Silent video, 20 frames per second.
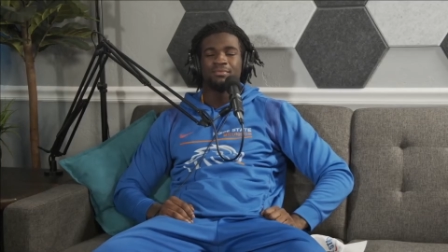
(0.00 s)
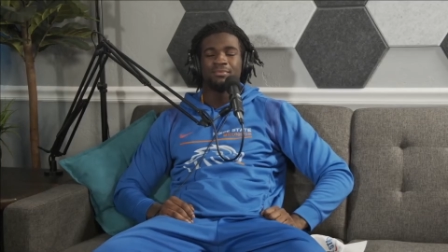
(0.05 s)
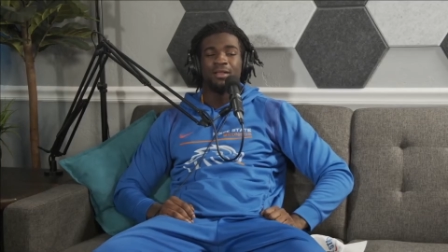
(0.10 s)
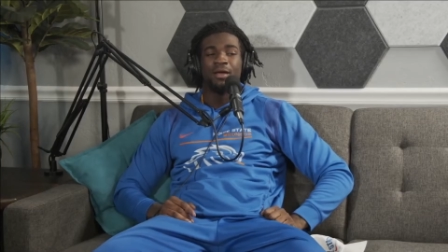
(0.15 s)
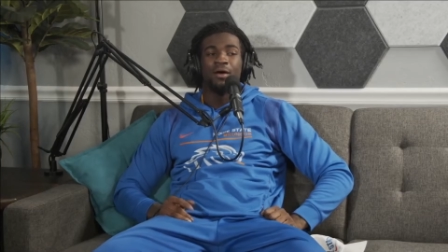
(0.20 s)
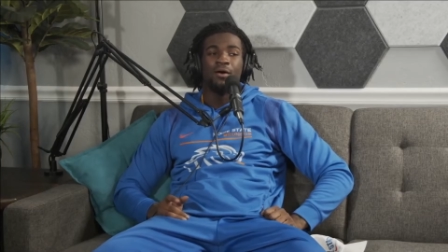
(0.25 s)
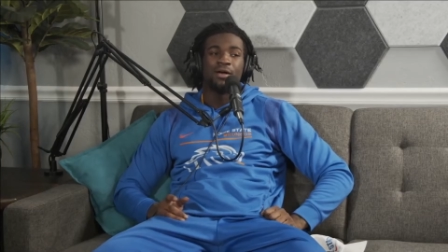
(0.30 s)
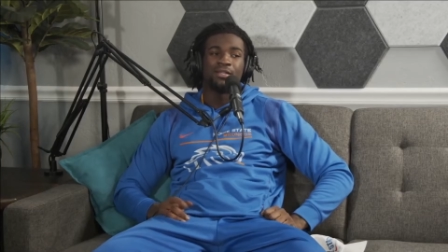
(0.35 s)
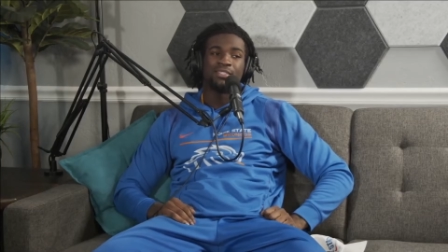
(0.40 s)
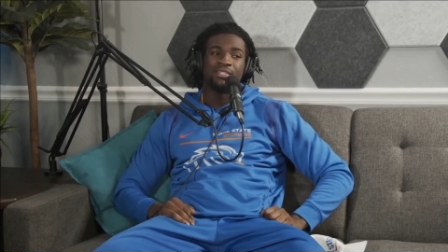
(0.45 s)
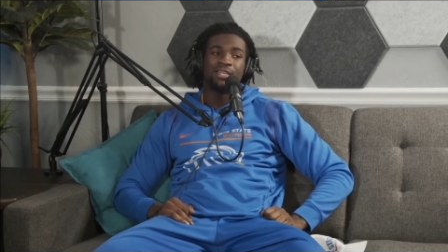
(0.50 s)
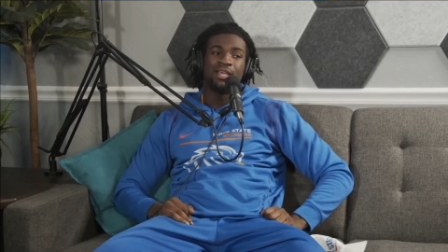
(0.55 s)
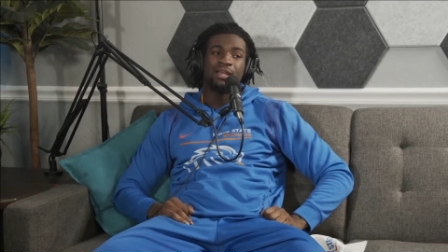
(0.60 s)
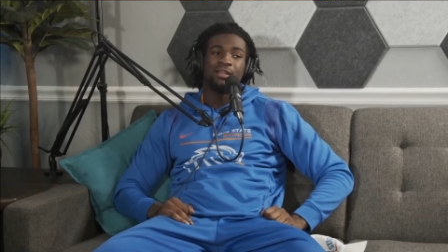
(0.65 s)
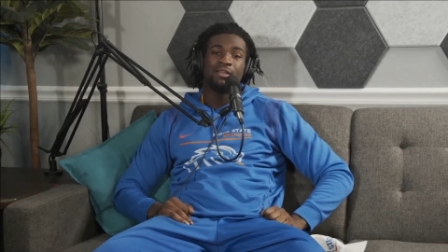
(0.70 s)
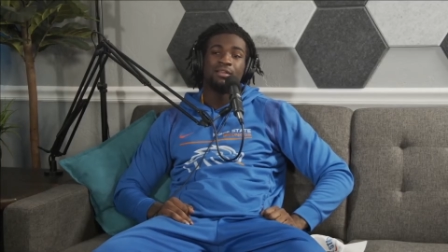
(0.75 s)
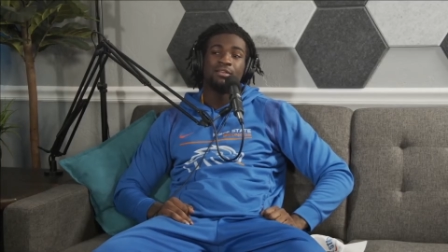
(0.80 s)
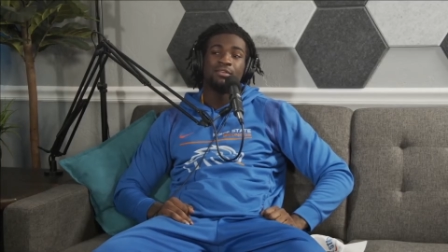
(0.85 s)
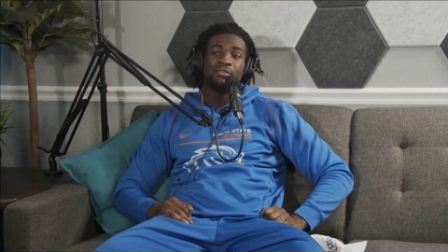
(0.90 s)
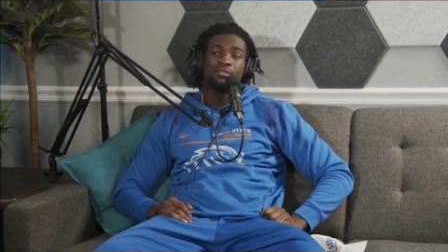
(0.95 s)
Oh, see, I
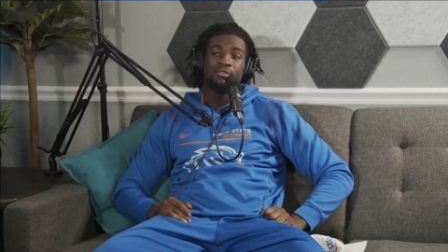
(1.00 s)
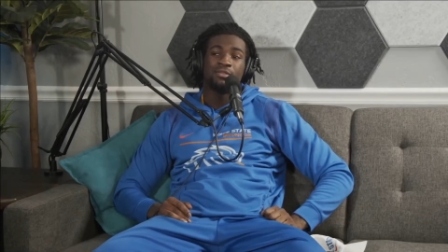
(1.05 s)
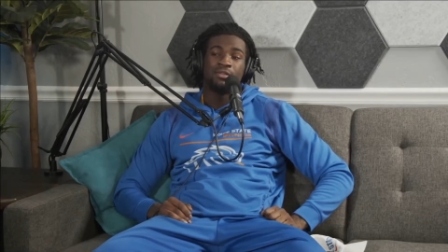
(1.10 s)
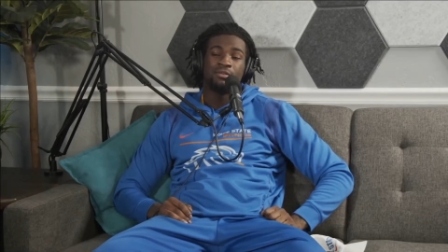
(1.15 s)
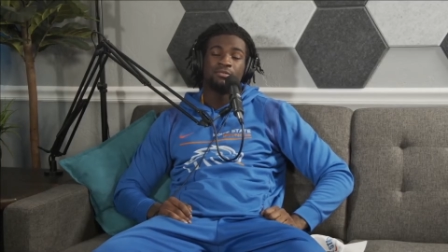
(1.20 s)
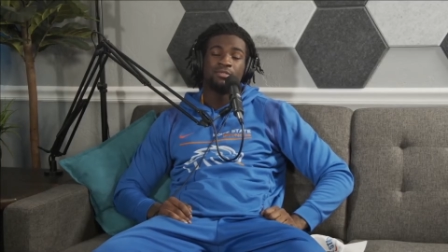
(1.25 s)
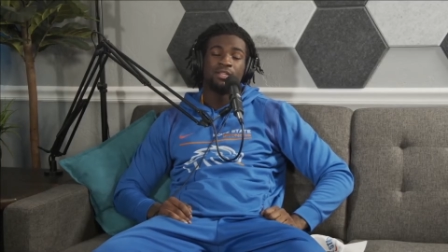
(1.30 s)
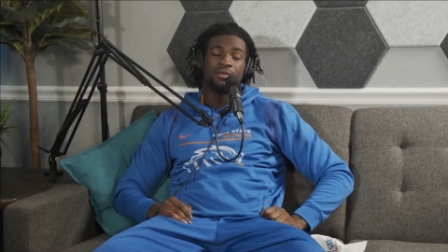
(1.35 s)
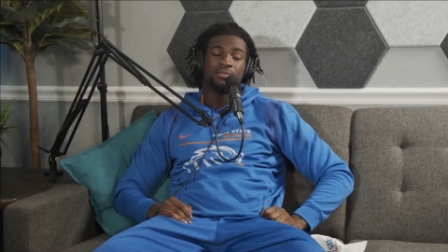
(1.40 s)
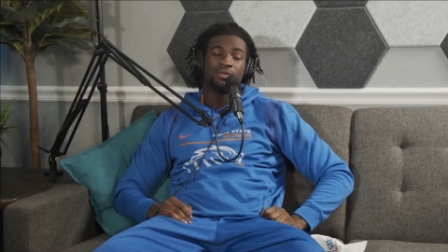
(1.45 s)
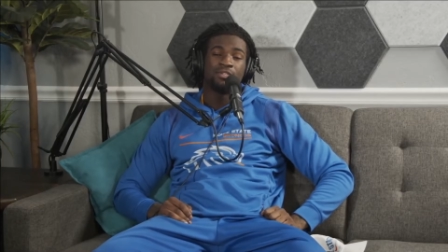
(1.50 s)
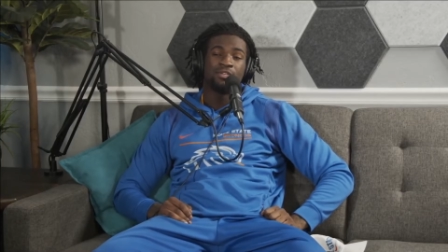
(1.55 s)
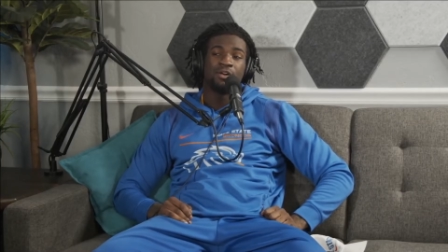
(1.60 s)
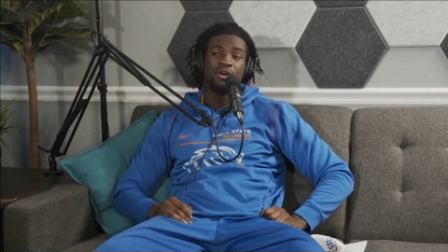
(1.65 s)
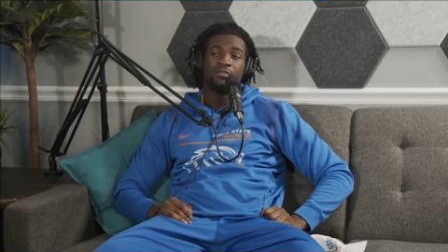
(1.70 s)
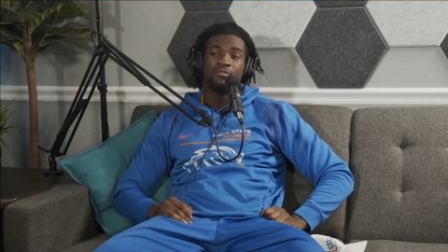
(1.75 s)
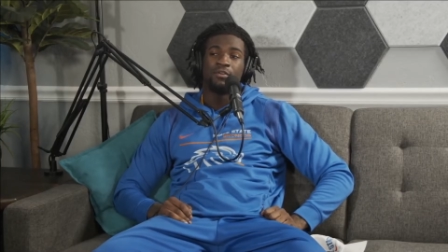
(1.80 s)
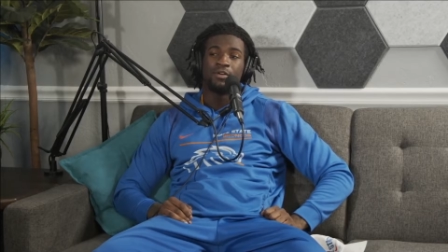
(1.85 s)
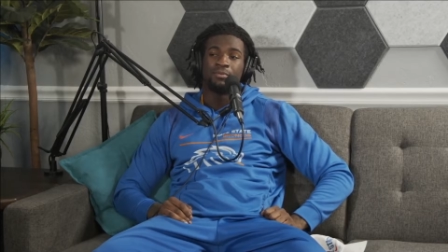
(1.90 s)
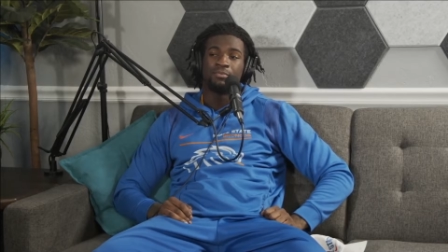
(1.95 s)
didn't know it was that much to
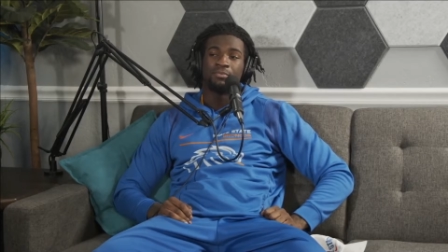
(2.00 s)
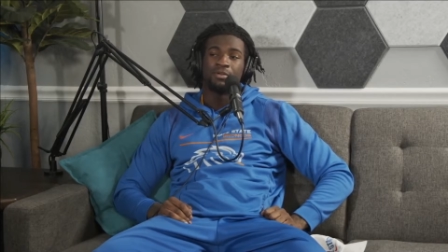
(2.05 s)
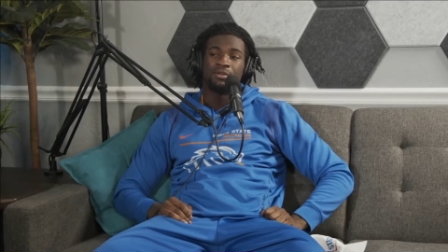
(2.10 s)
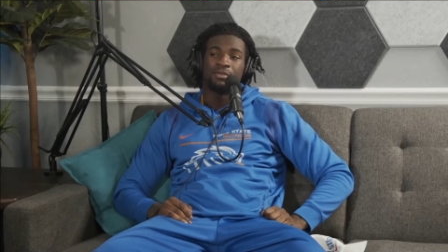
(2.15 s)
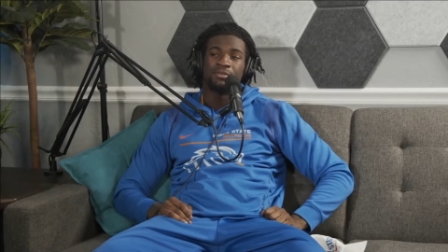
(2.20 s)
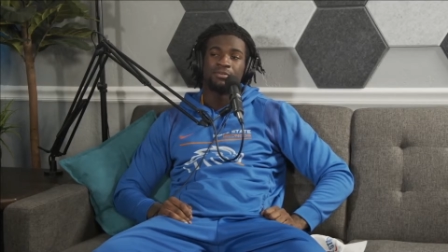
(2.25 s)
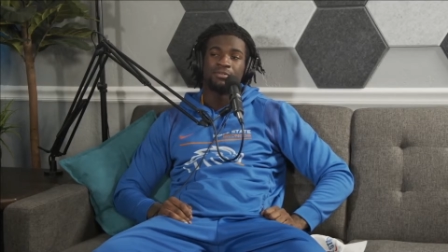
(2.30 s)
offer up there.